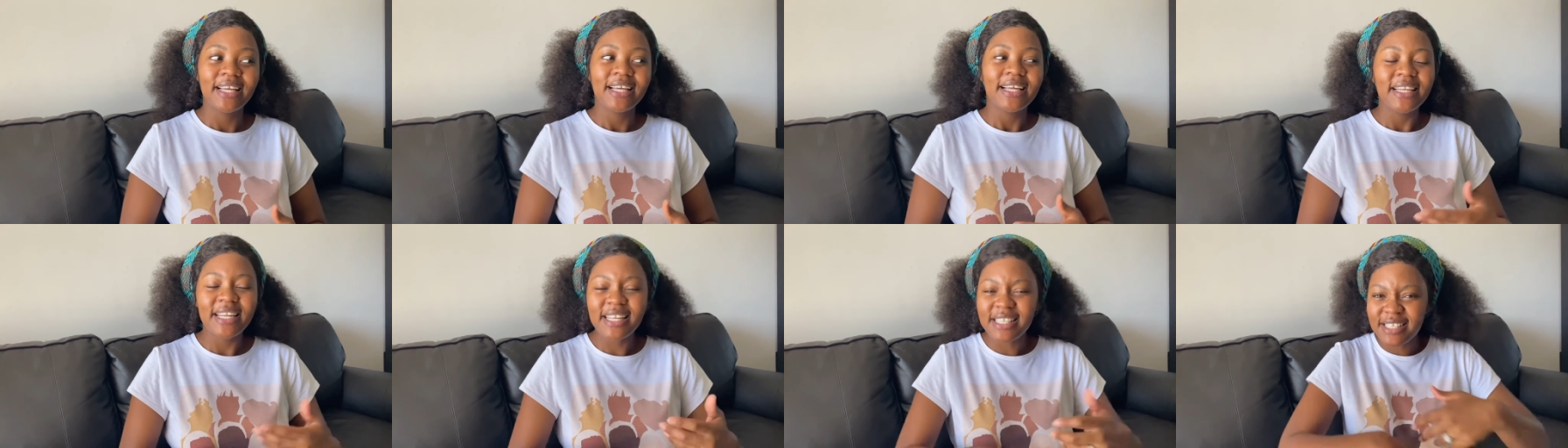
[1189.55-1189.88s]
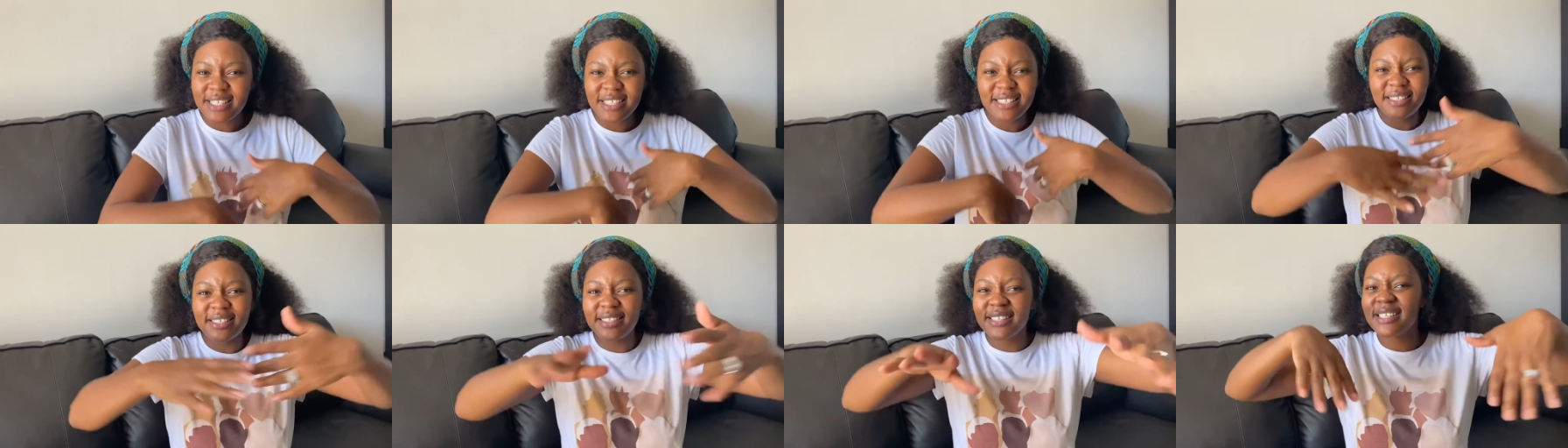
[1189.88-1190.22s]
let's
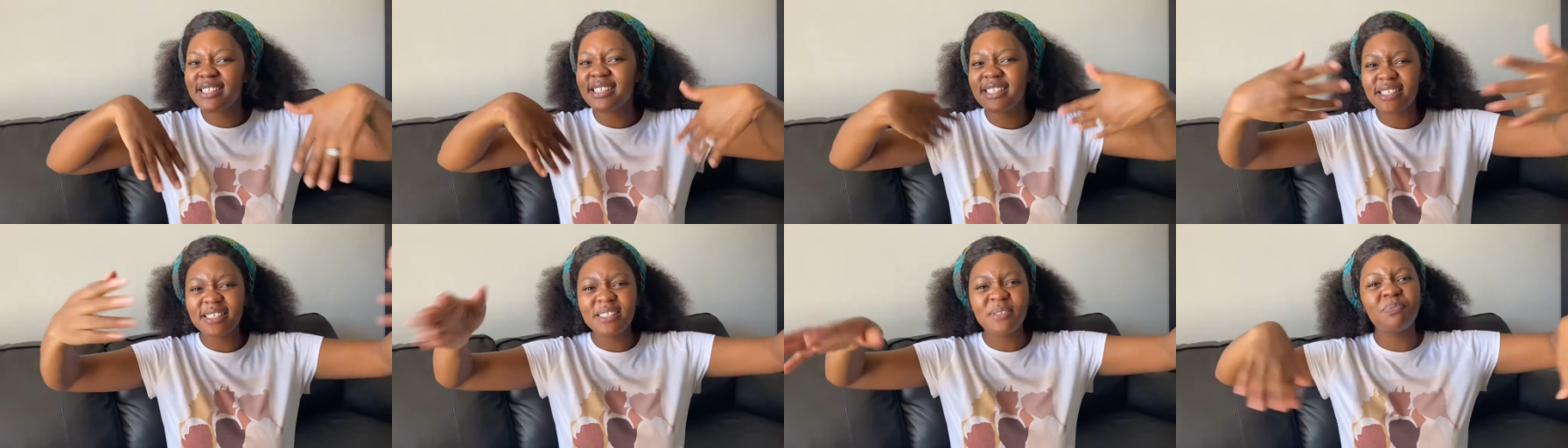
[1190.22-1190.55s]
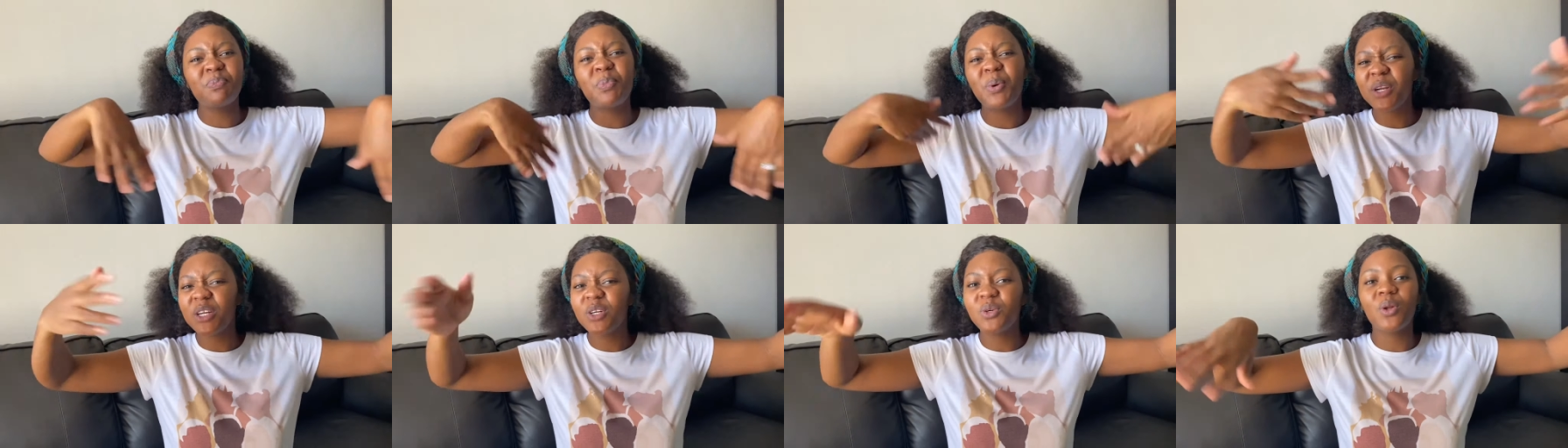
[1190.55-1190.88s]
just let's just
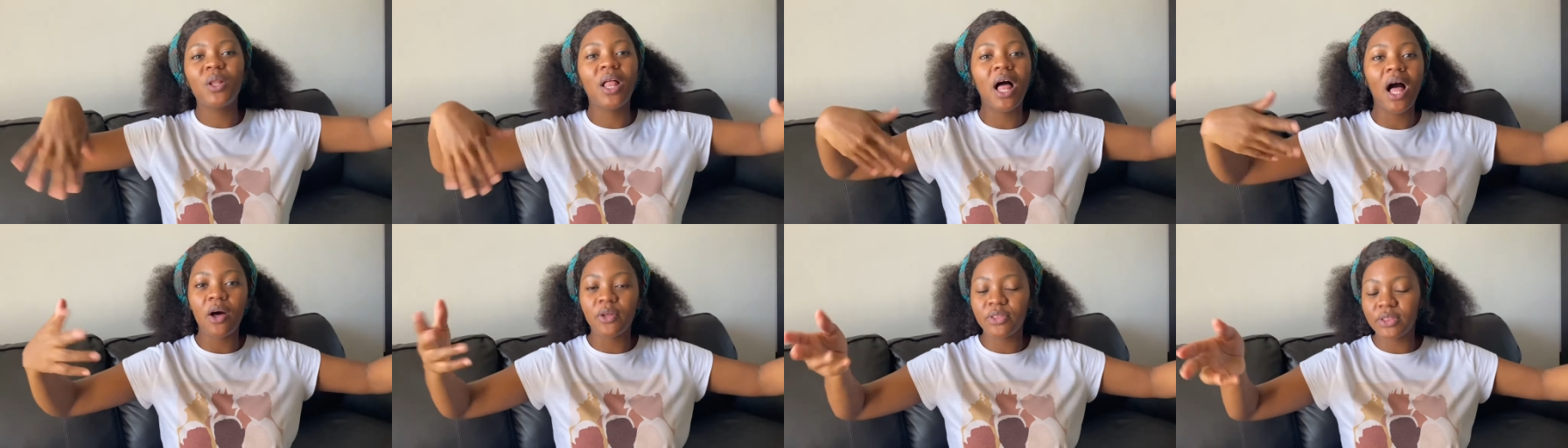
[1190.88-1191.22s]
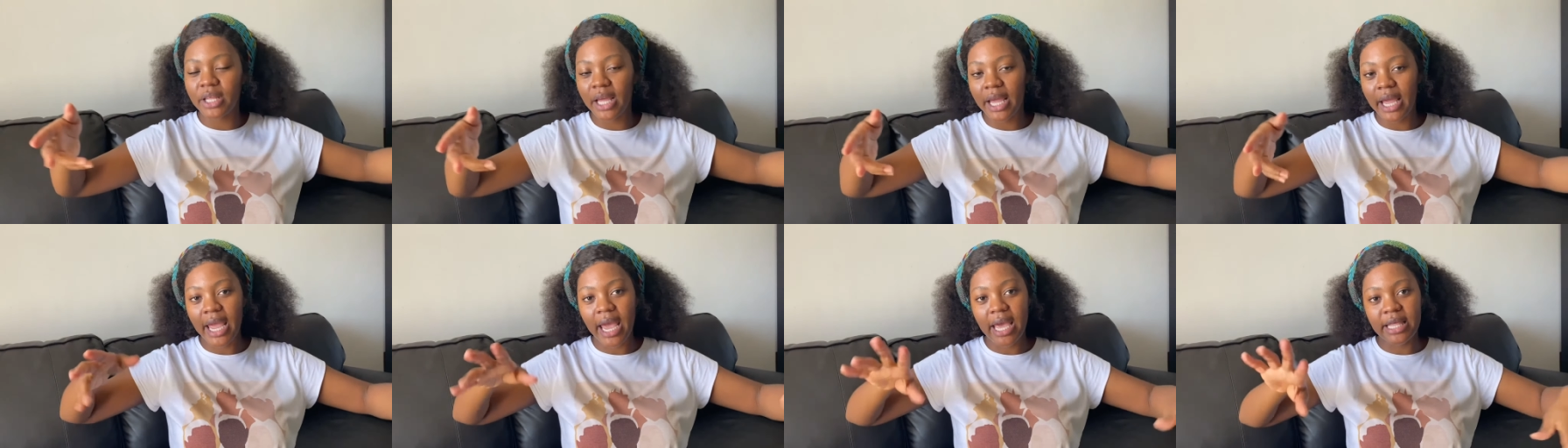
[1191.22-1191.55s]
put it all out
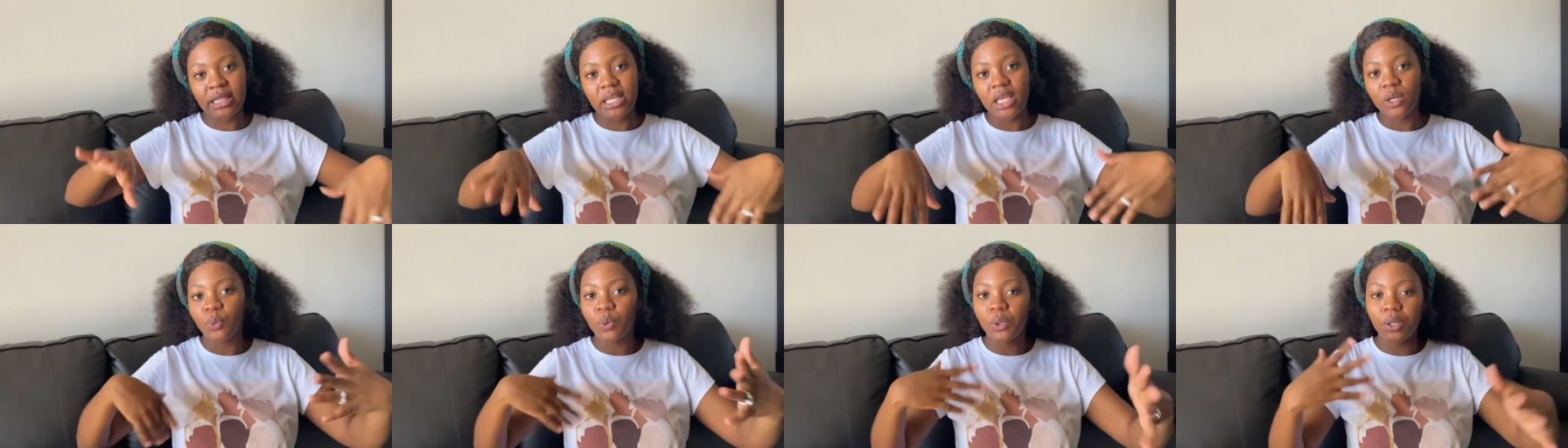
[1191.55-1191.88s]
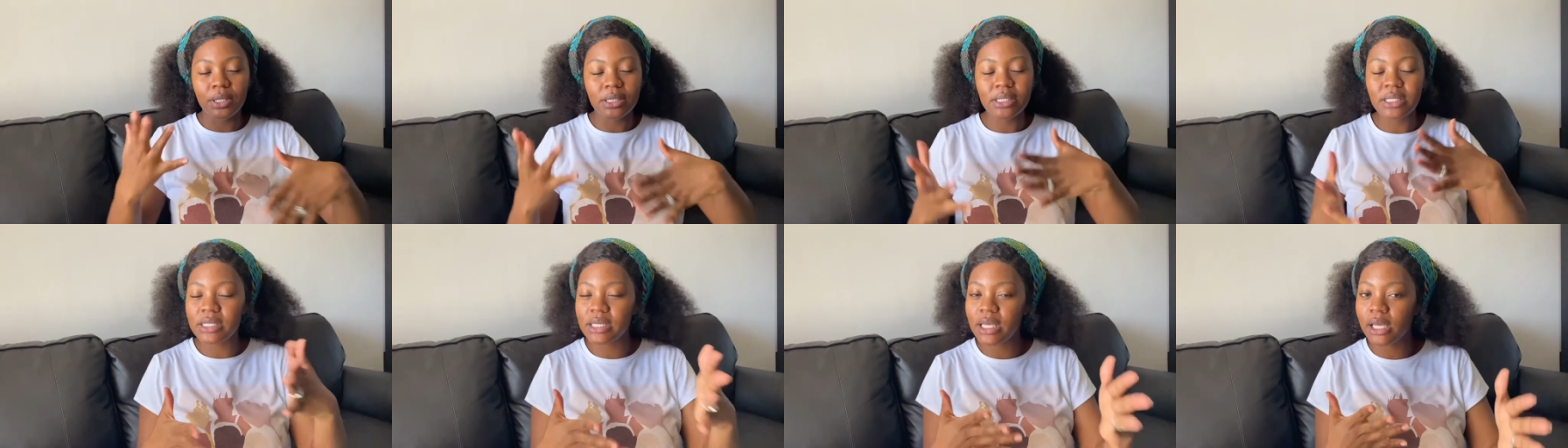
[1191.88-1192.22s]
there, and then we'll
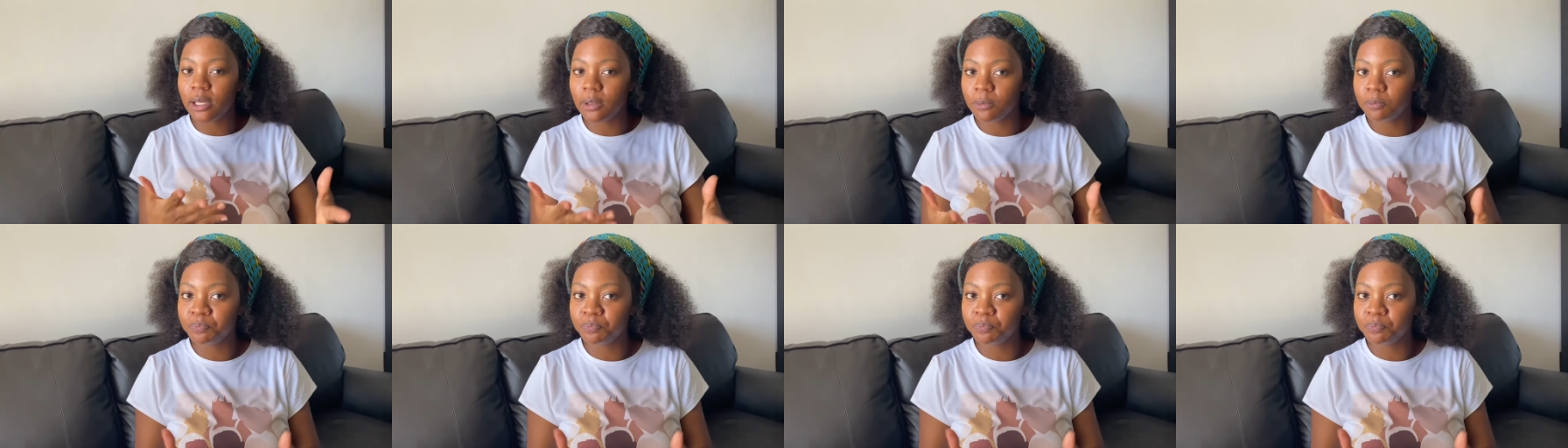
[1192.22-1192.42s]
see